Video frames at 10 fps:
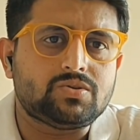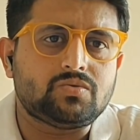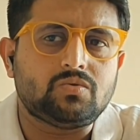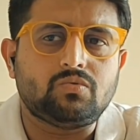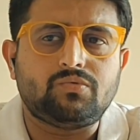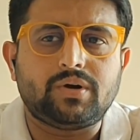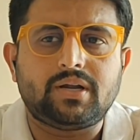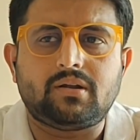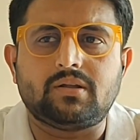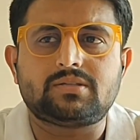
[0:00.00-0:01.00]
to what
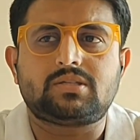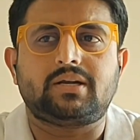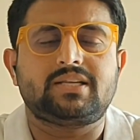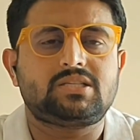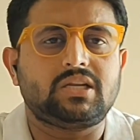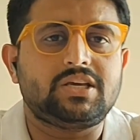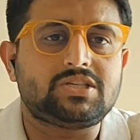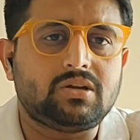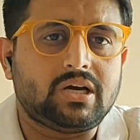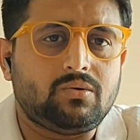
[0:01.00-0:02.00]
is the
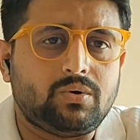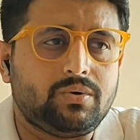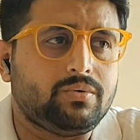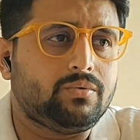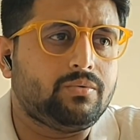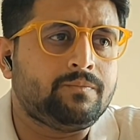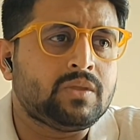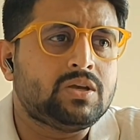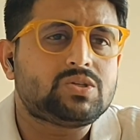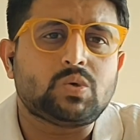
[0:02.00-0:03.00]
destination, how do you
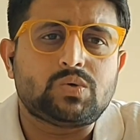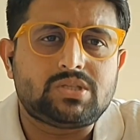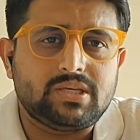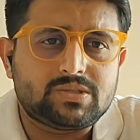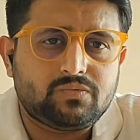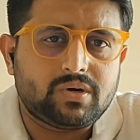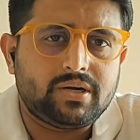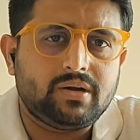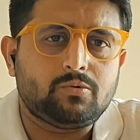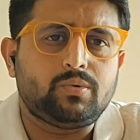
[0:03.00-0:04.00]
source these funds,